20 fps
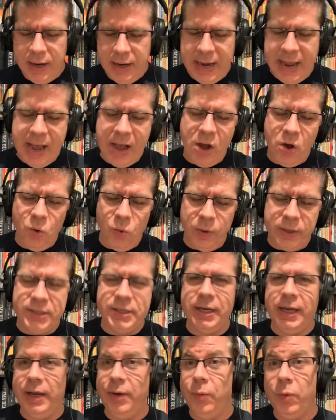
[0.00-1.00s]
Now,
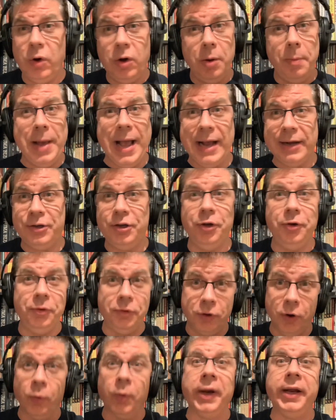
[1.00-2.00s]
once again, we'll go back to
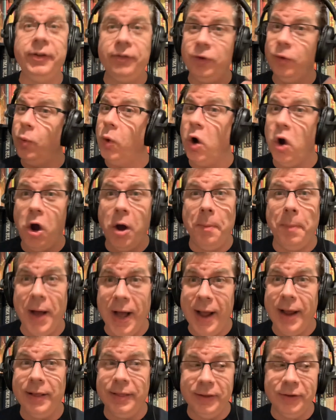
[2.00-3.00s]
the reason we're all
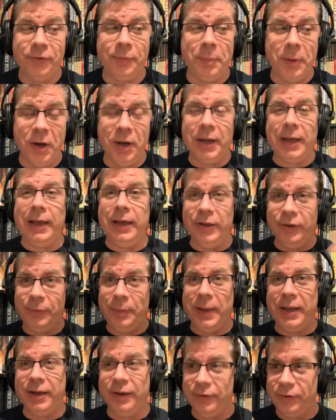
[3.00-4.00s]
buying this book is
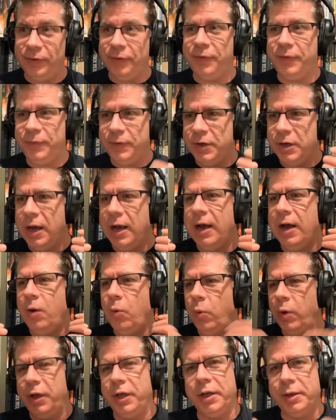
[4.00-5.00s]
because of
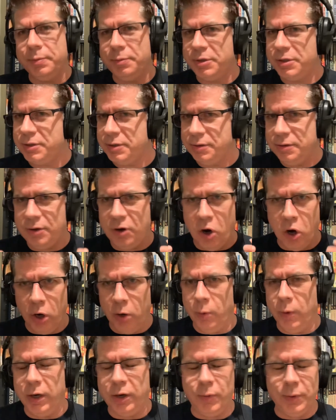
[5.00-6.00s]
Williams'
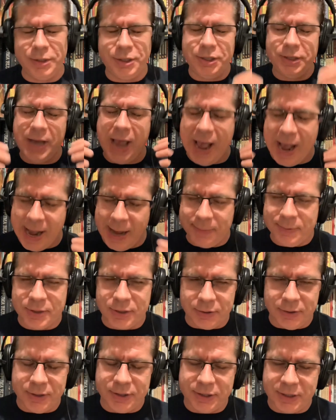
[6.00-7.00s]
artwork, which is
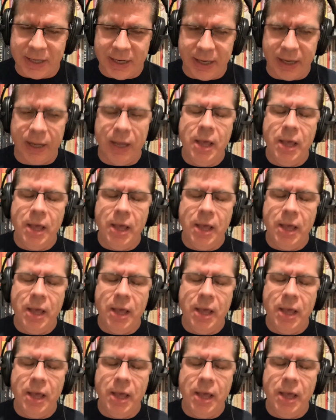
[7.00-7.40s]
absolutely stunning.